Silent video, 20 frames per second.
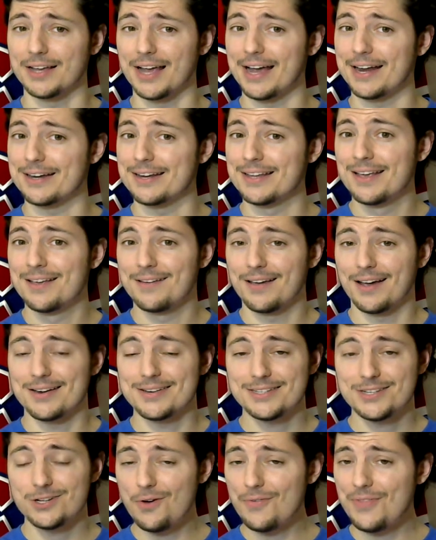And
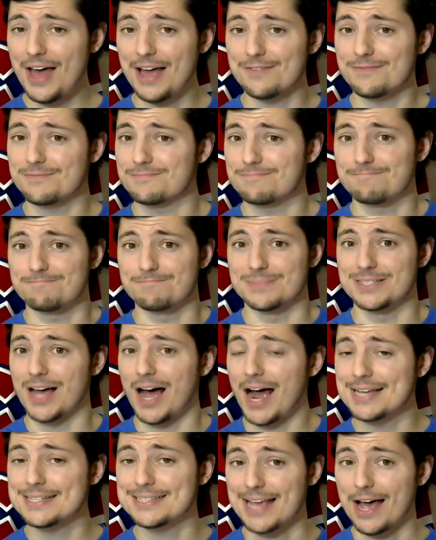until that
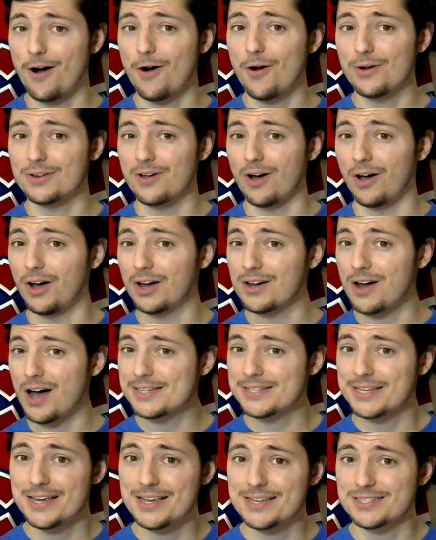dies out,
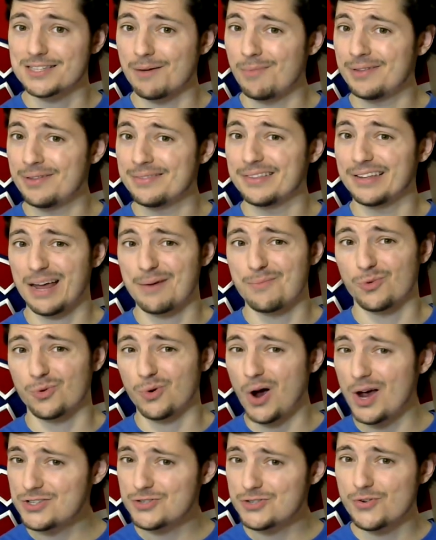Goligoski is someone that I'm
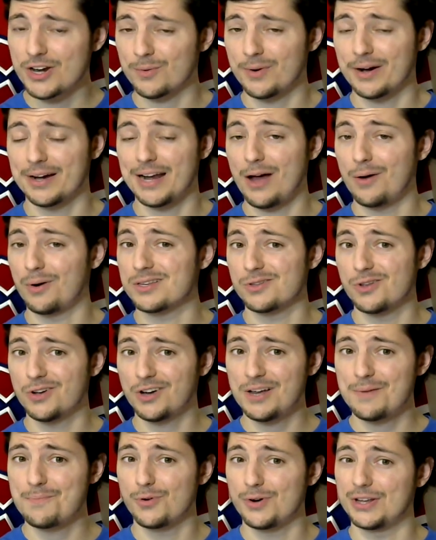rostering right now, and he's
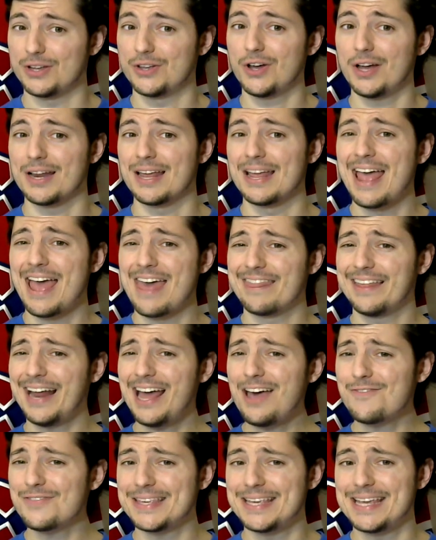looking pretty good. Then I
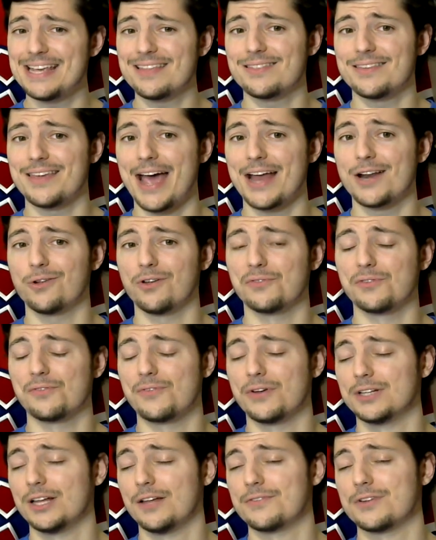have Keith Yandel of the
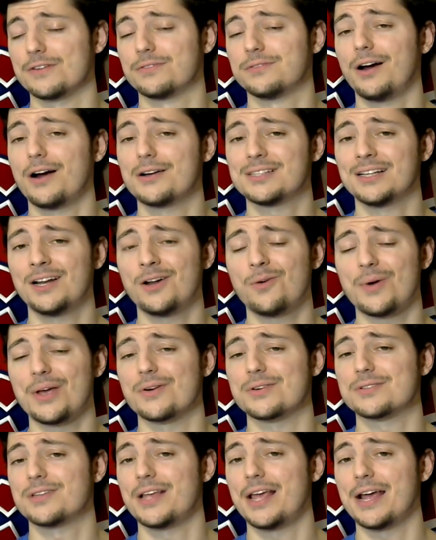Philadelphia Flyers. I know what
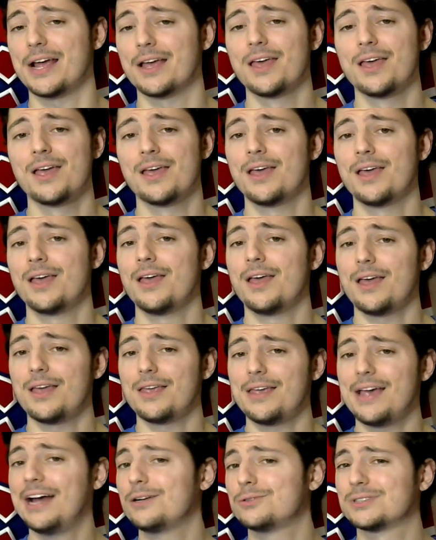you're saying.
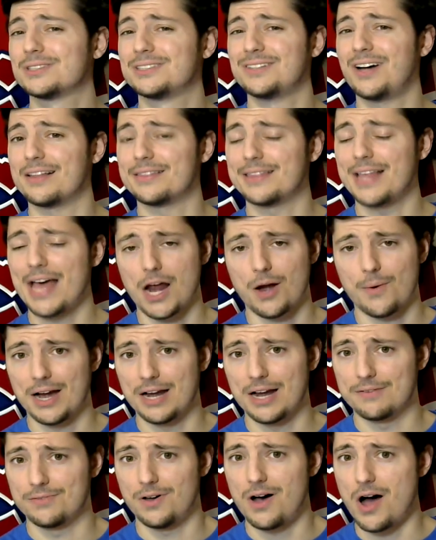Yandel's not that
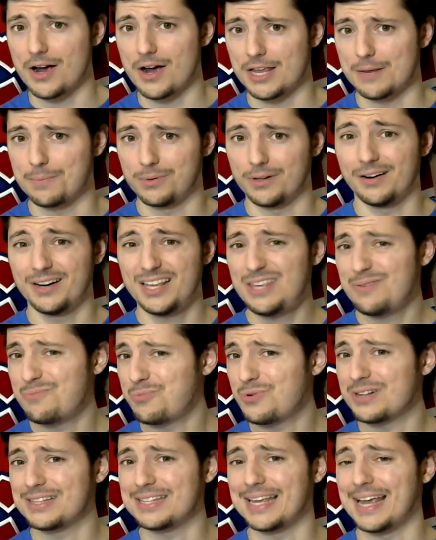great of a hockey player. He
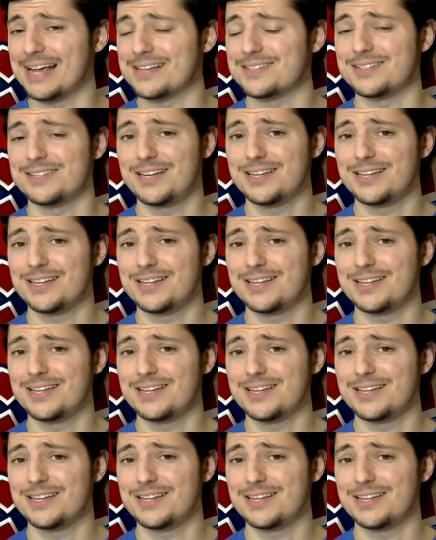really isn't.